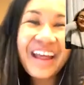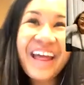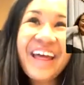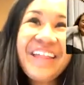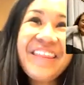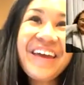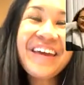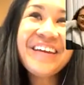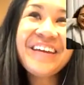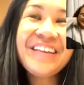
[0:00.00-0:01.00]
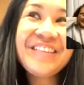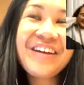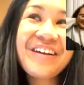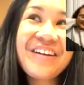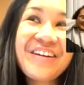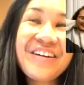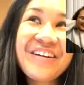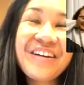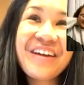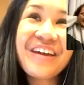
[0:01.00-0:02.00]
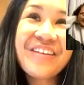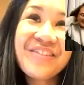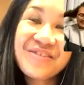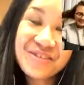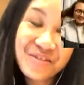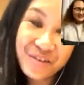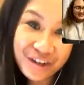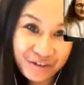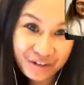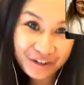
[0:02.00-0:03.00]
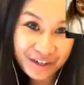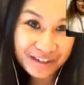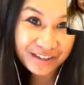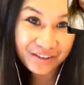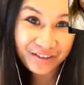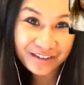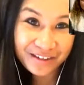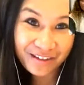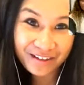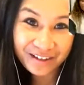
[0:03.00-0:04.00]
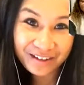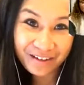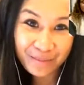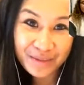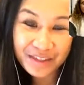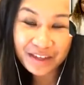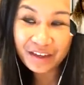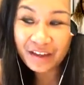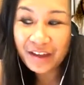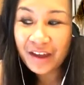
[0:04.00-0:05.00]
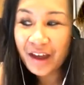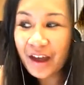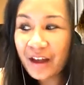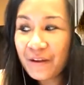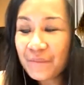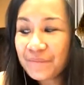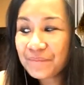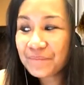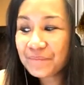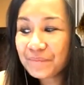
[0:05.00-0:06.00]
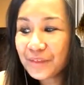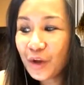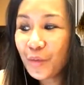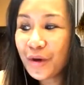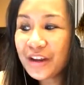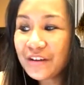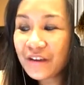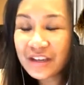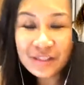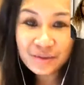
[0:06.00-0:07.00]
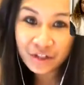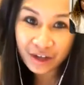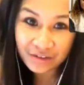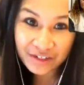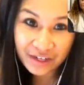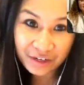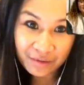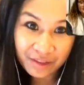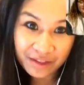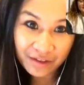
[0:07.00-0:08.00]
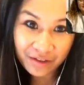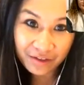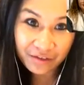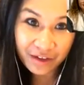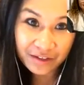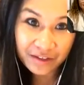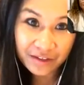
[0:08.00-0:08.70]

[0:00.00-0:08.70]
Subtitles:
and then there's the 4-day retreat, so it's all encompassing. What advice would you have to anyone that's on the fence